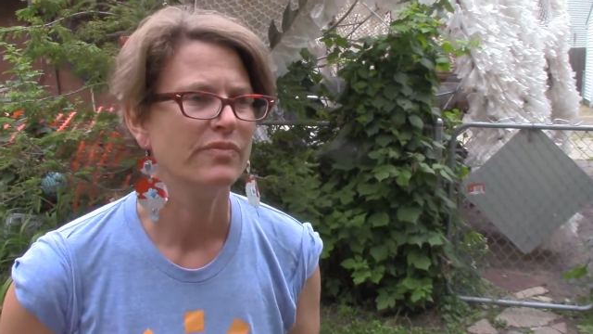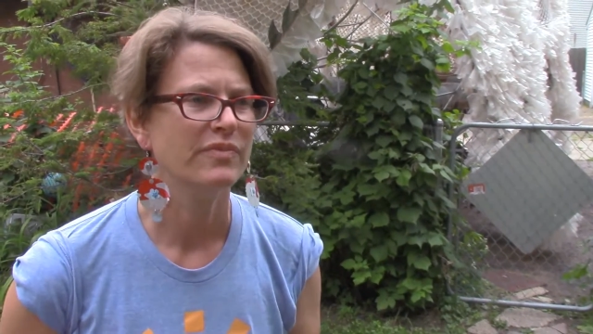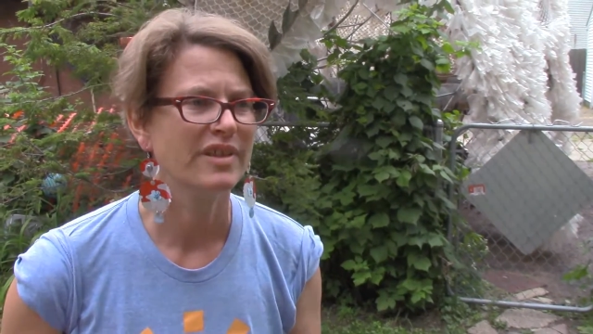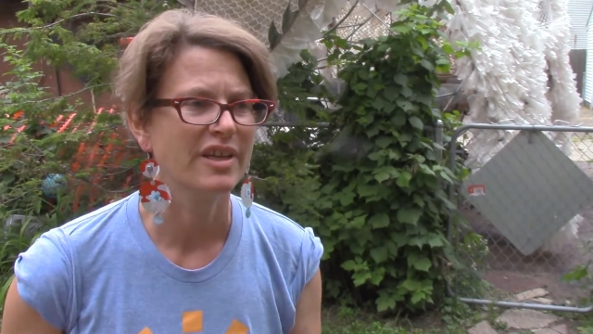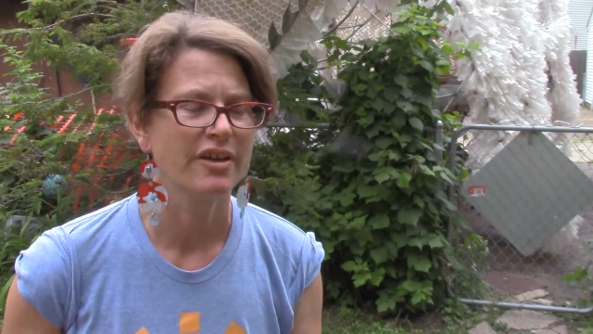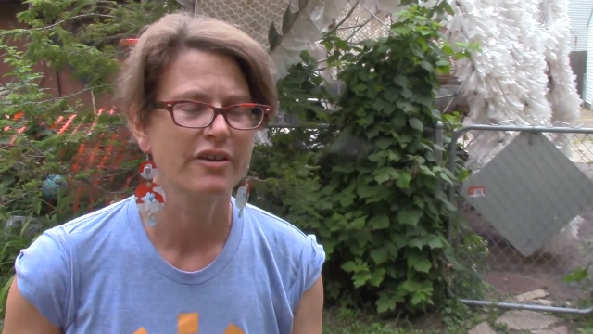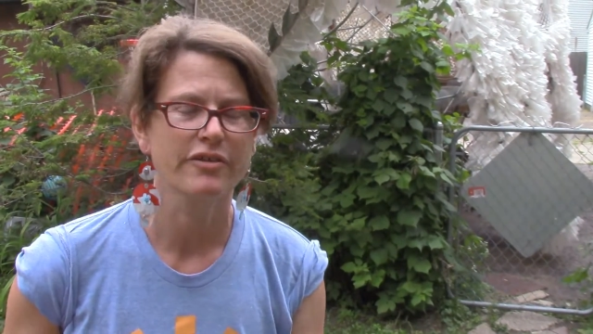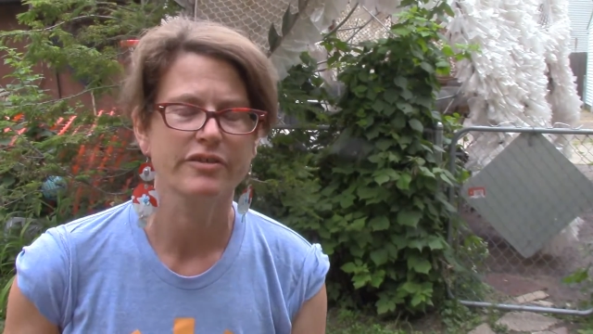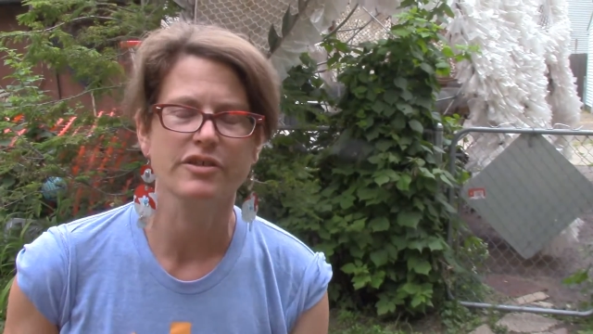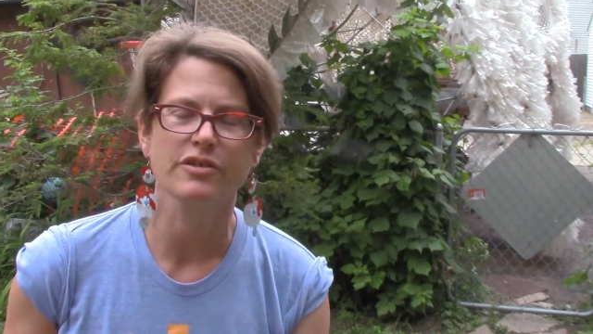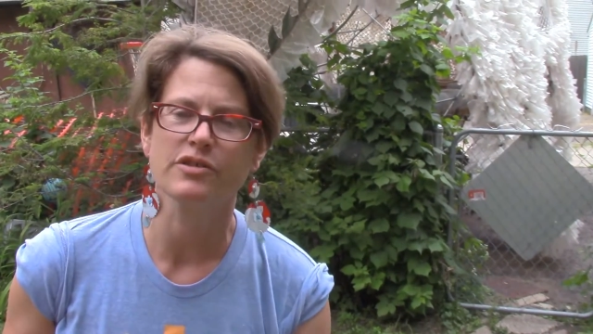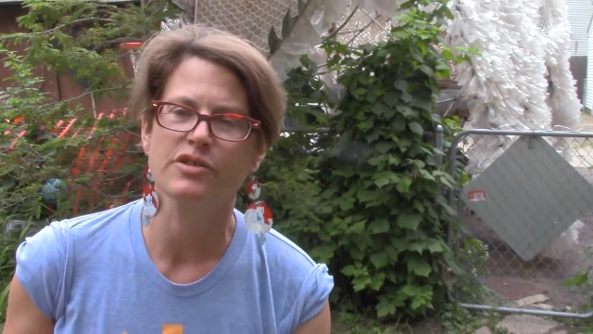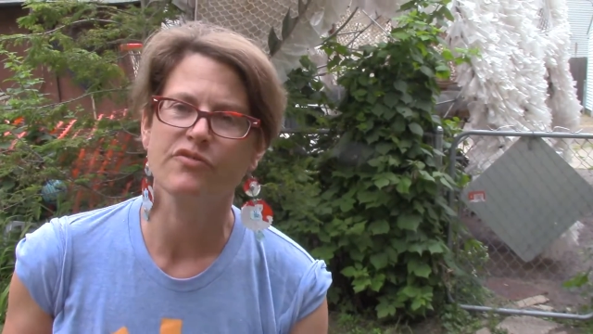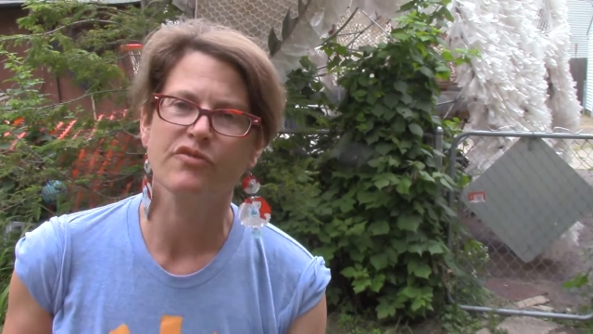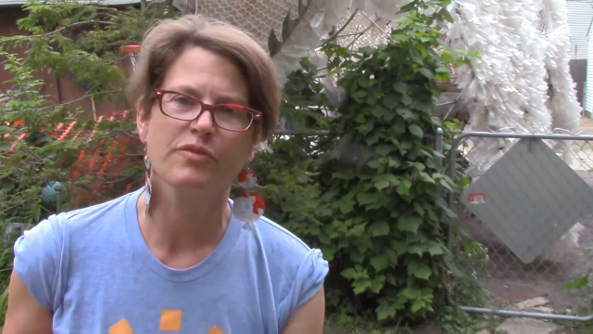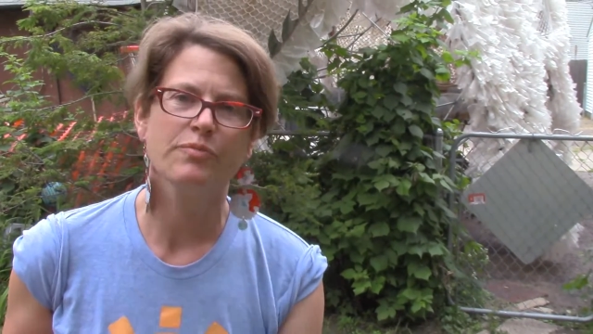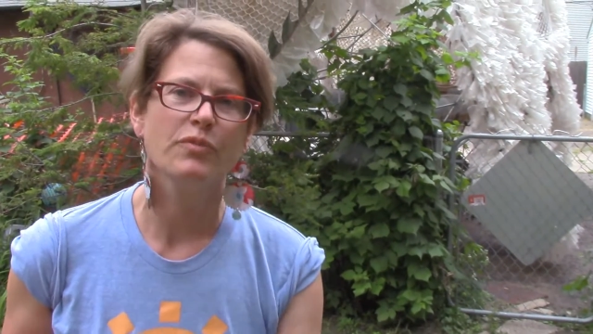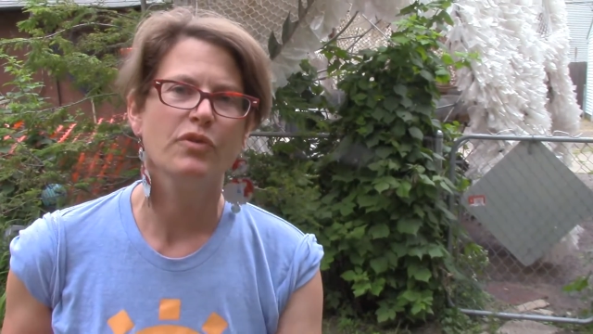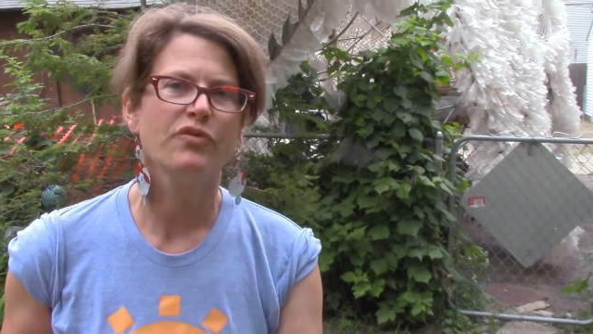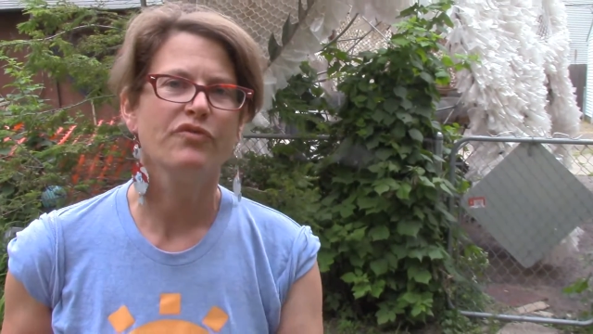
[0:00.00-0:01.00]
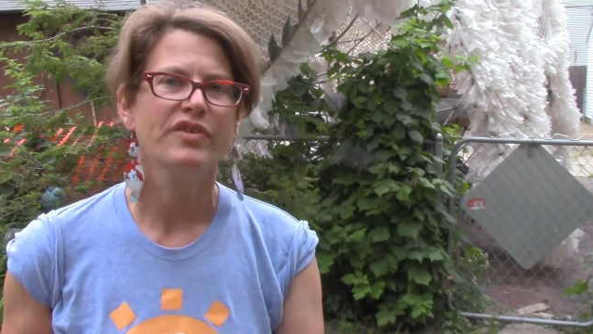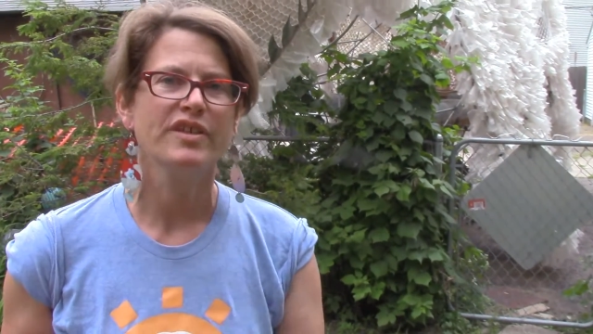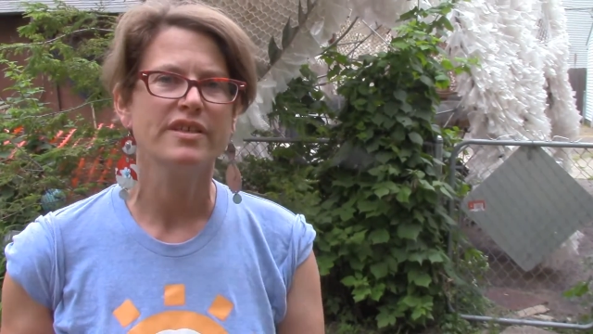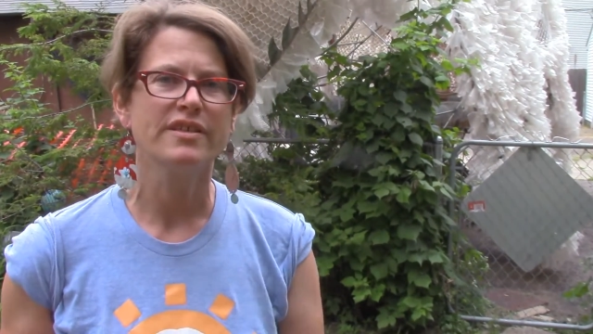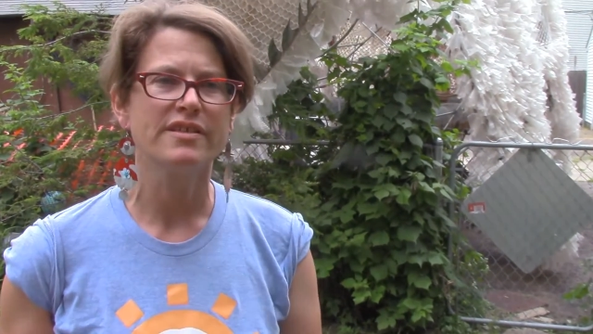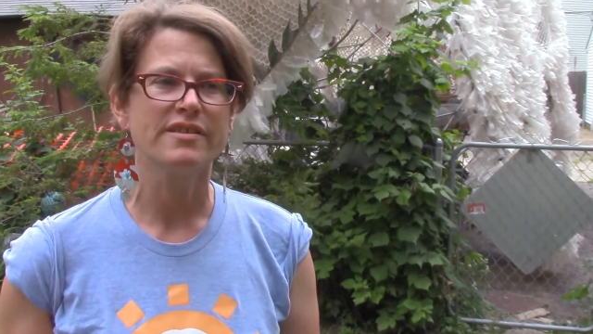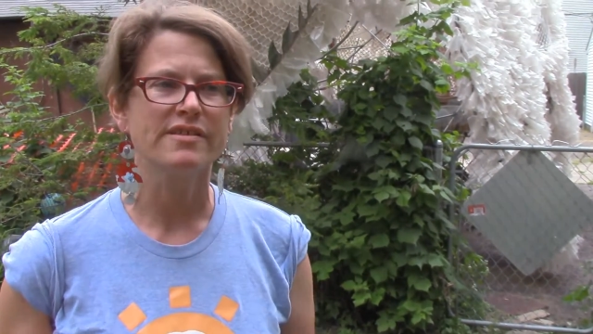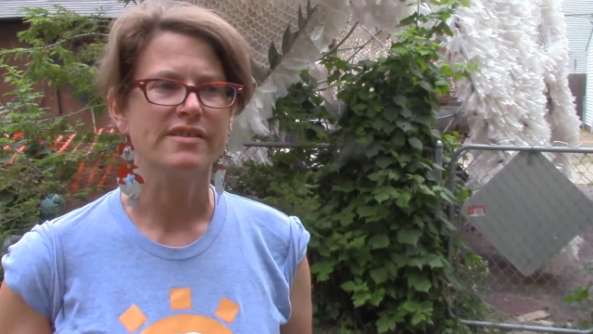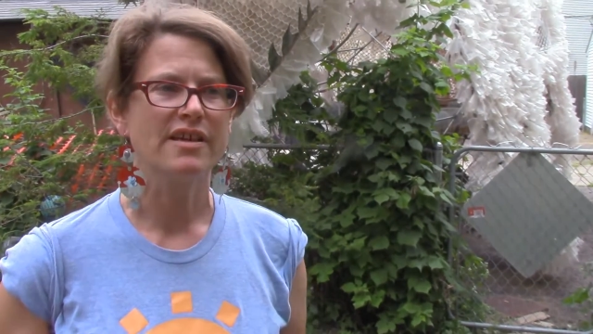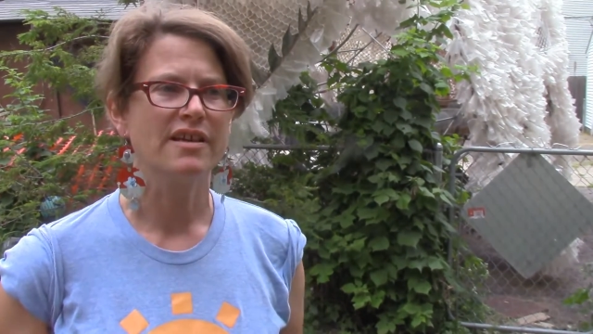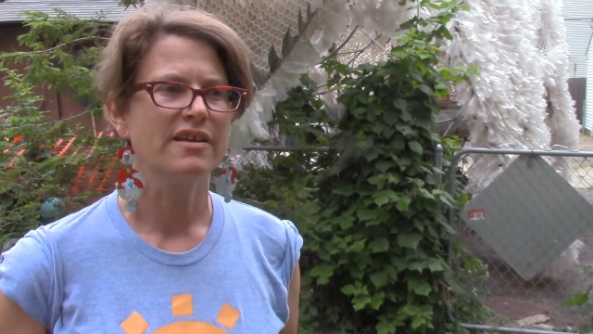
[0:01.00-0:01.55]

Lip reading: characters from movies,